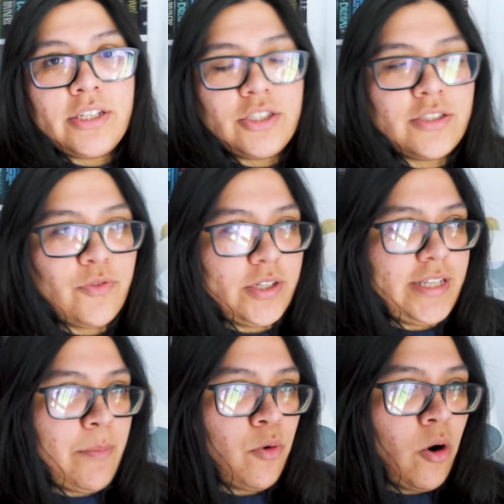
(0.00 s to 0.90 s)
lesions, for
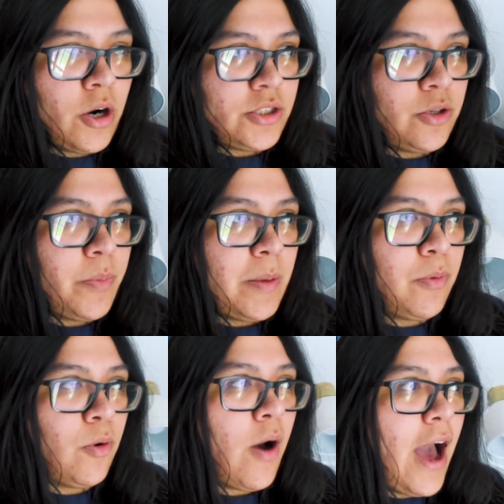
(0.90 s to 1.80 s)
example, are so
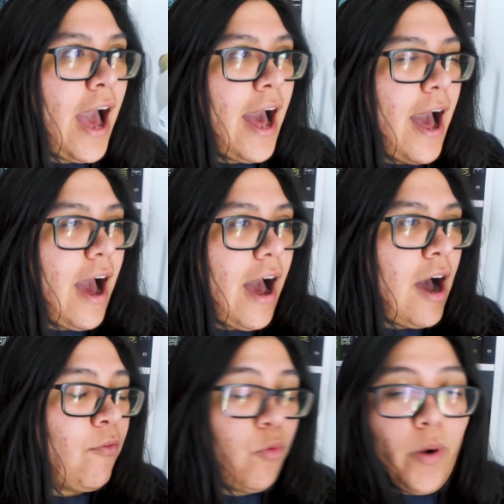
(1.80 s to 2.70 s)
people
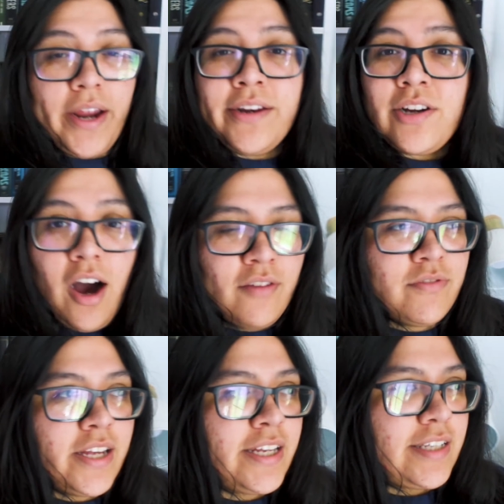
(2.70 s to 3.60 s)
avoid
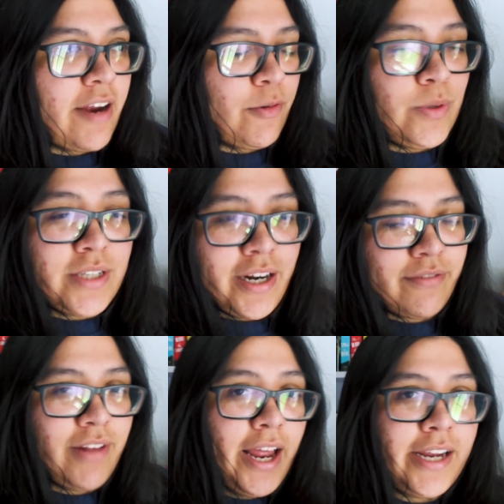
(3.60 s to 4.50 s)
conflict. Everyone's kind
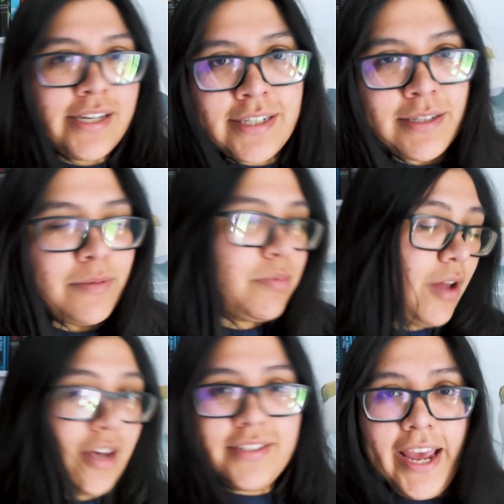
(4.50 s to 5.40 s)
of like
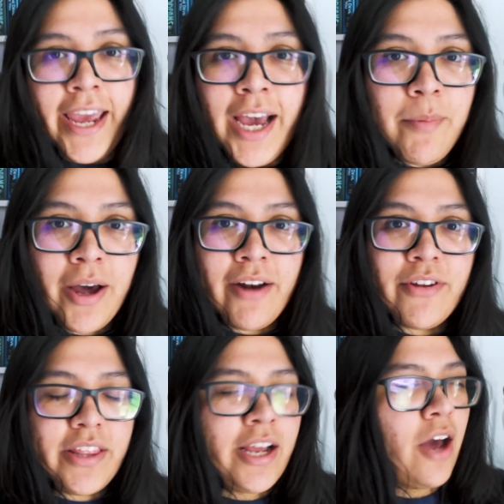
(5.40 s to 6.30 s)
blasé about
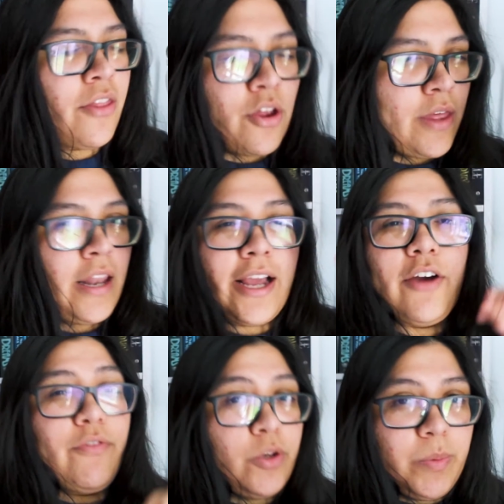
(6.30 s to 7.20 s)
everything, other than like a
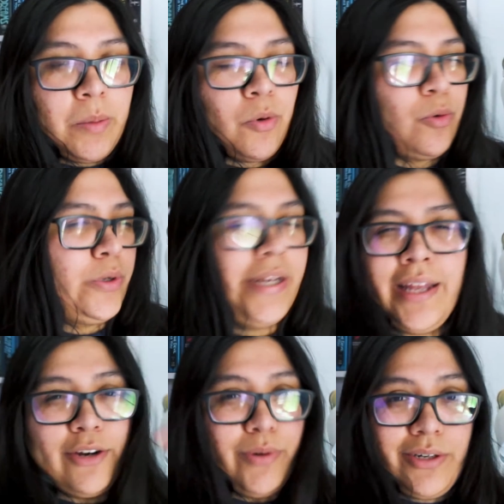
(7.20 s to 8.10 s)
few people who need
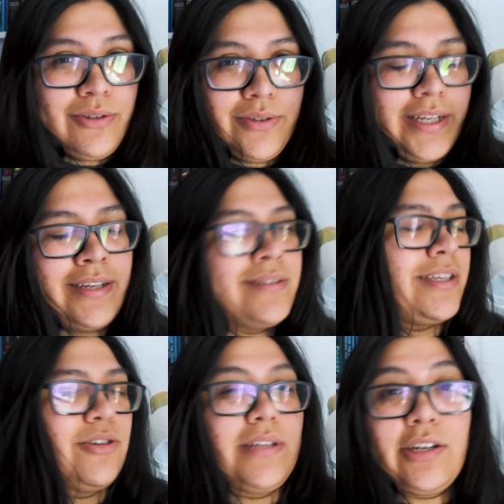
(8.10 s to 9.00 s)
like critical thinking
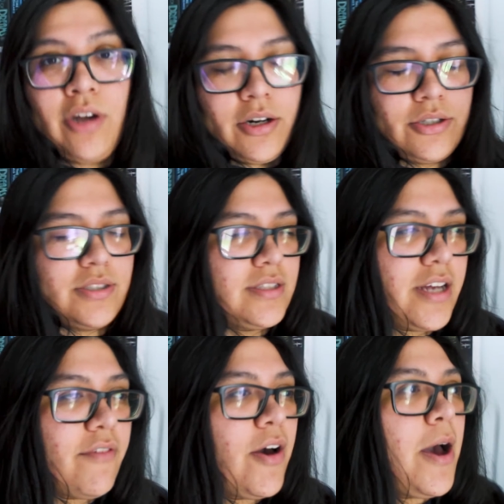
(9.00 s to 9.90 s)
skills like doctors and
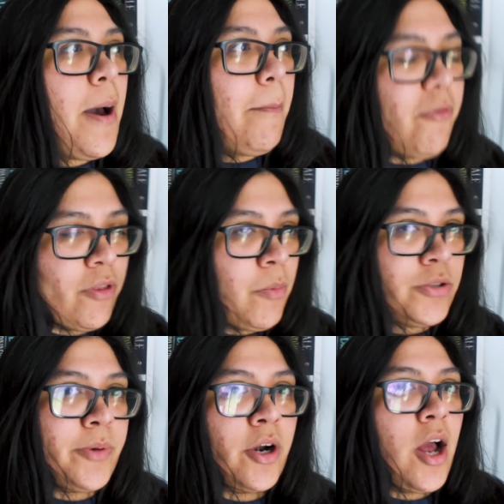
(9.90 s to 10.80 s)
stuff. But for the
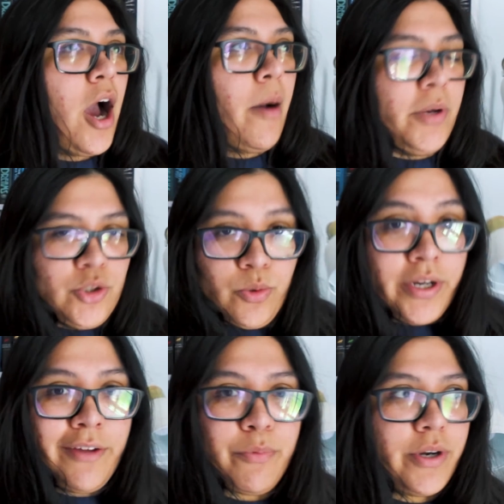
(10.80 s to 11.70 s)
most part, a
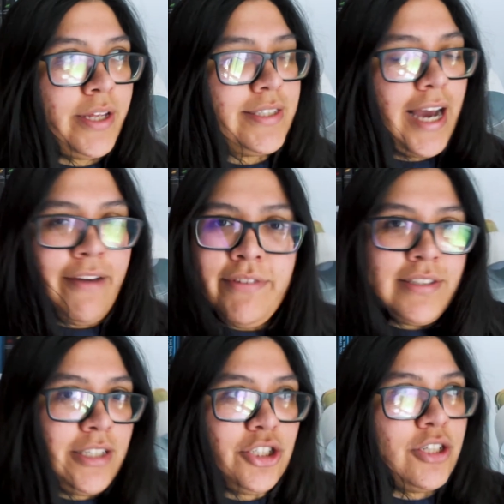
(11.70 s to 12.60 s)
majority of pretties have
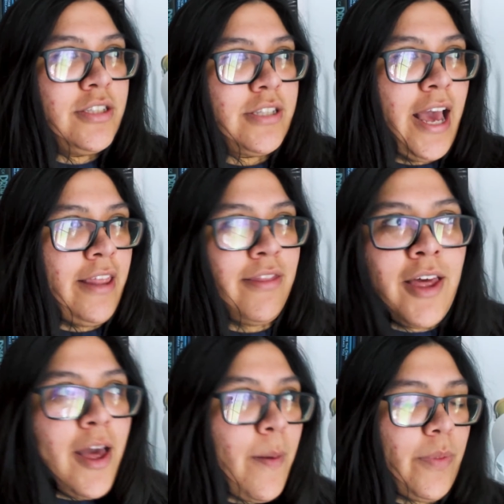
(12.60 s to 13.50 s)
these lesions and
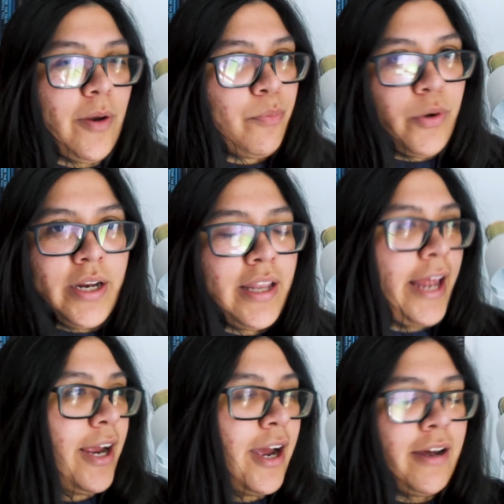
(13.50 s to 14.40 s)
they're pretty
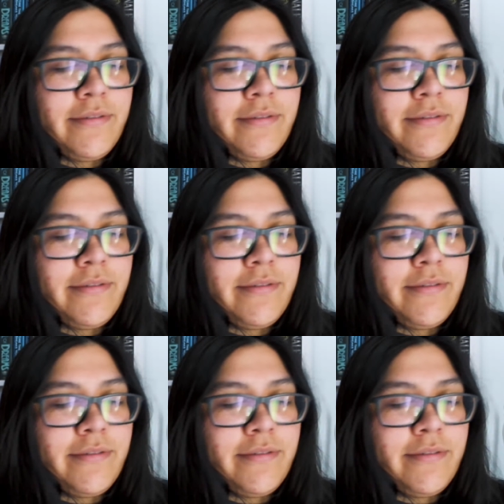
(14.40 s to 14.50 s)
like